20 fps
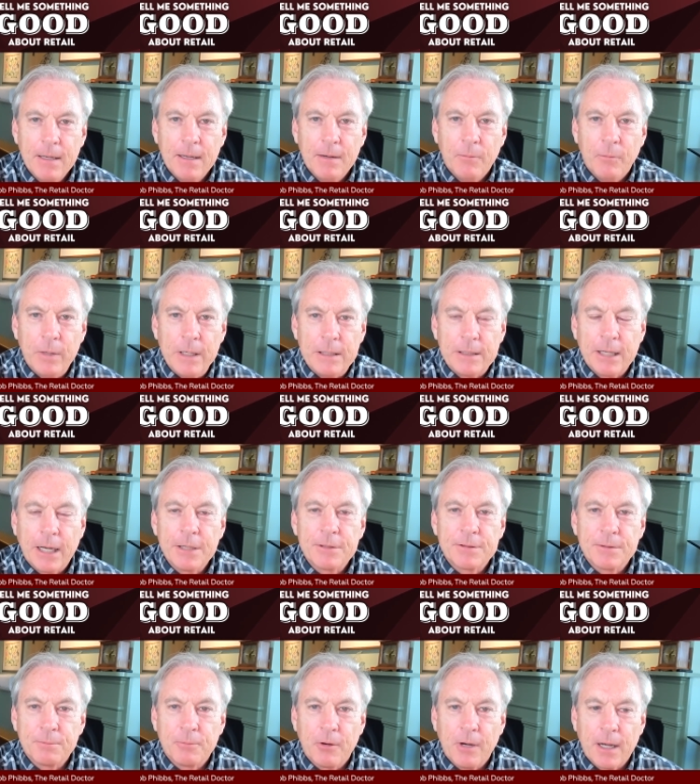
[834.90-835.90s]
we touch a
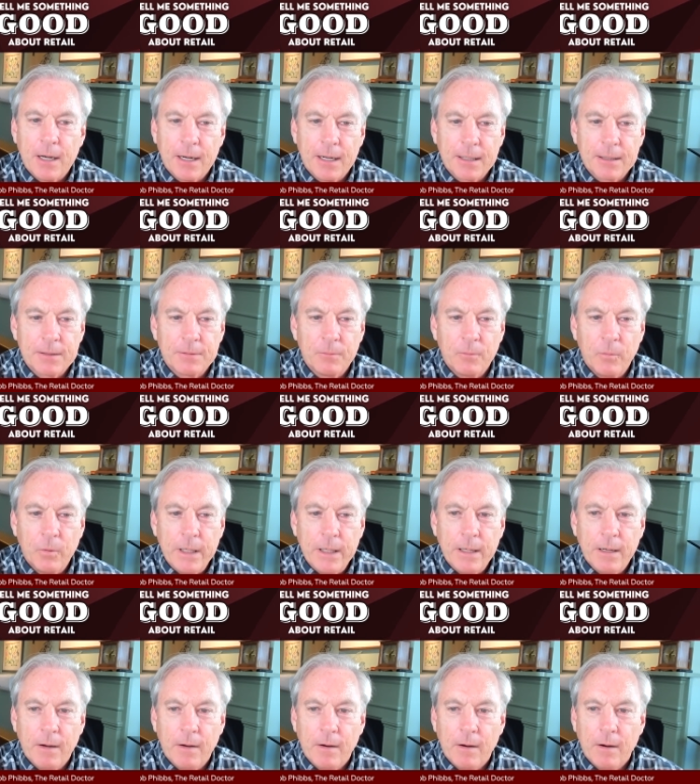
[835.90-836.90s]
product,
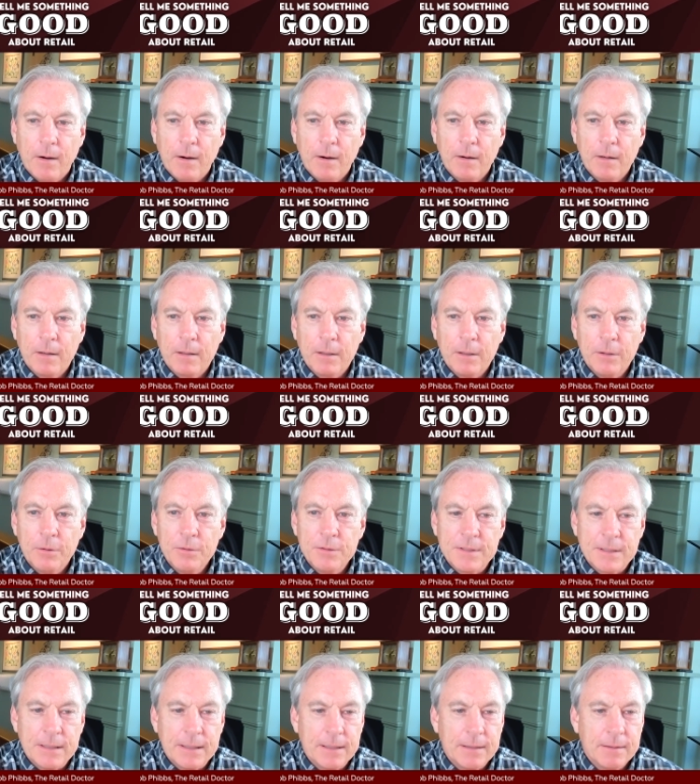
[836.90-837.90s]
we are
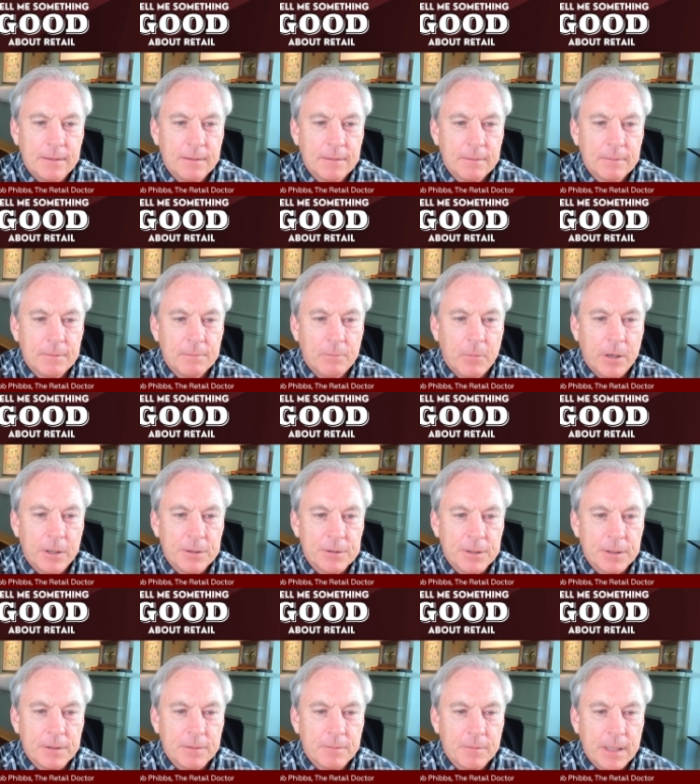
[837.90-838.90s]
losing margin,
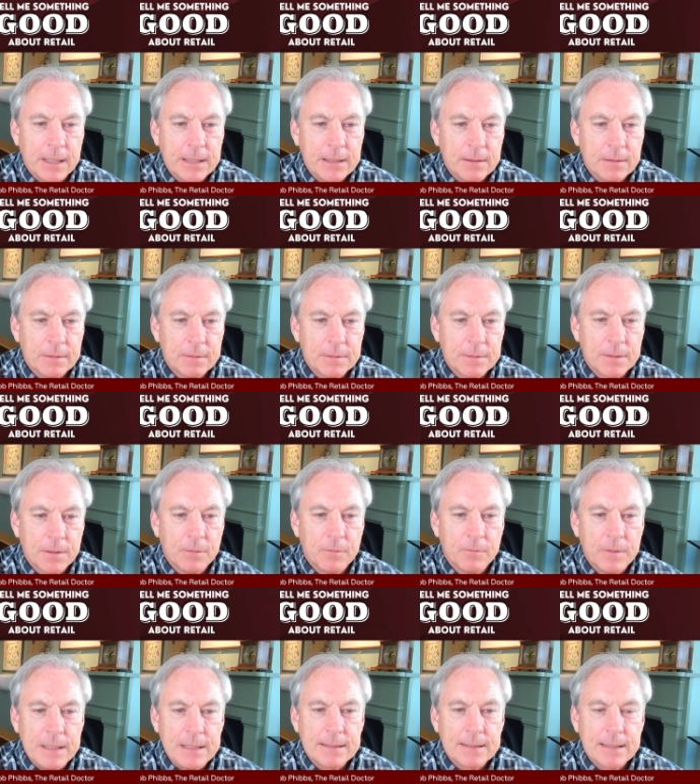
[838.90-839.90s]
right? So
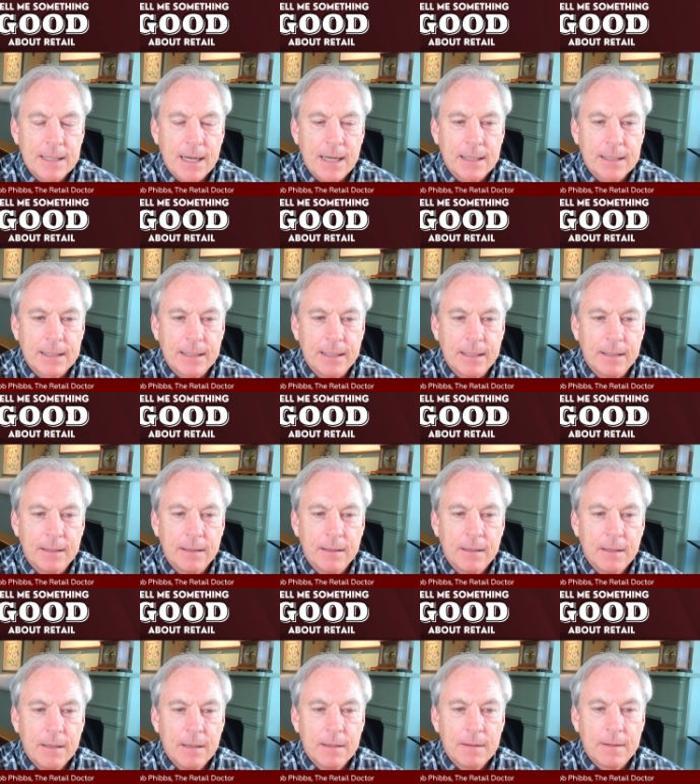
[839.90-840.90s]
restocking
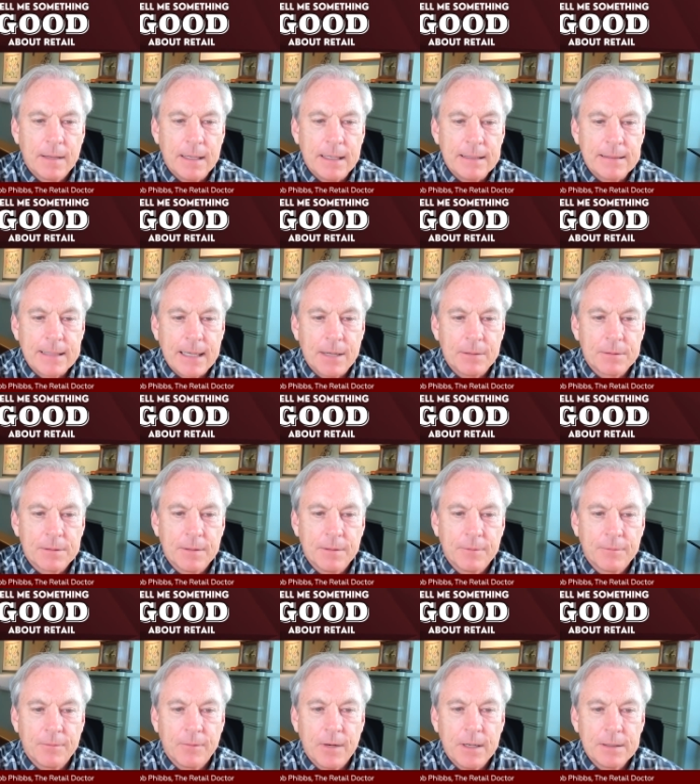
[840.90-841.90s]
things out to the
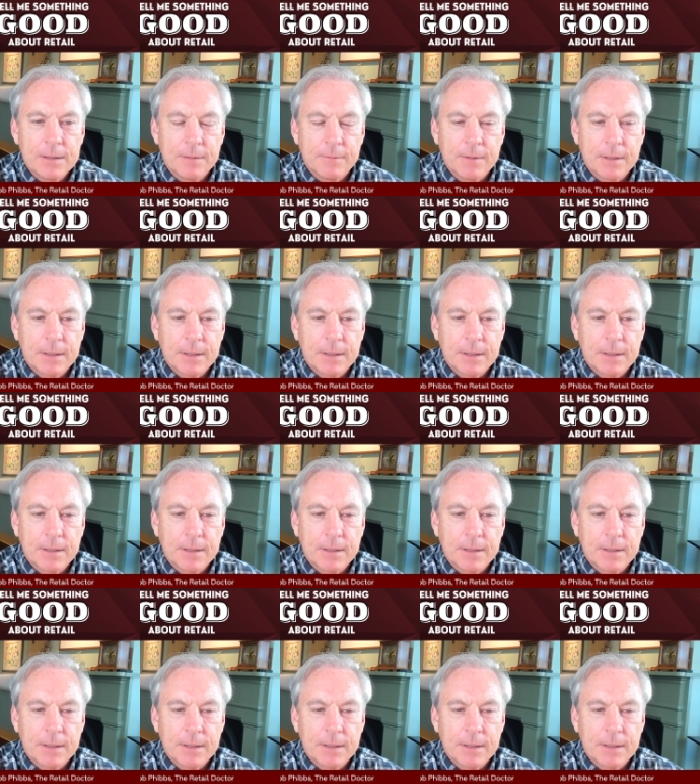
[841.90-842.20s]
front of the